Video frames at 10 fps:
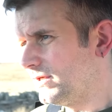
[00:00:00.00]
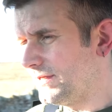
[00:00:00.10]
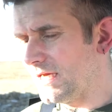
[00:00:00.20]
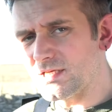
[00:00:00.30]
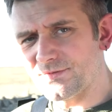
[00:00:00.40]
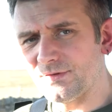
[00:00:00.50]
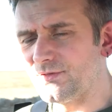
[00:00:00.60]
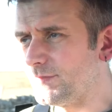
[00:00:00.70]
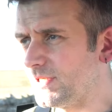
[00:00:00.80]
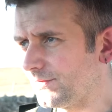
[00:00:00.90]
the
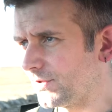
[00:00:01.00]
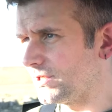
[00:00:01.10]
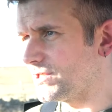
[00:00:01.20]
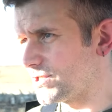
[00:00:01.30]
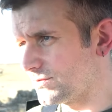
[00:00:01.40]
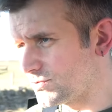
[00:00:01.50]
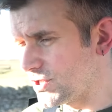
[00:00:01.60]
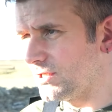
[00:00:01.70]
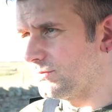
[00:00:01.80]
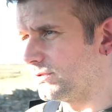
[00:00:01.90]
S50 B30, it's a
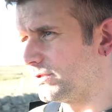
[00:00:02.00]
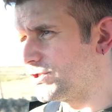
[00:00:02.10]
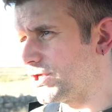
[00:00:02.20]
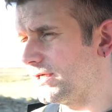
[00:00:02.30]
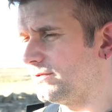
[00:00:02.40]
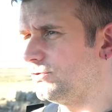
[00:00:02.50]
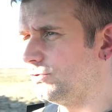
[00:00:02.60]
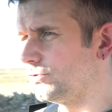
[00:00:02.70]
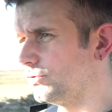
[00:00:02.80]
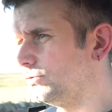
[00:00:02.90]
genuine, legit
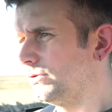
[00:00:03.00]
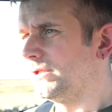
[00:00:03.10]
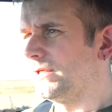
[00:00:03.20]
Euro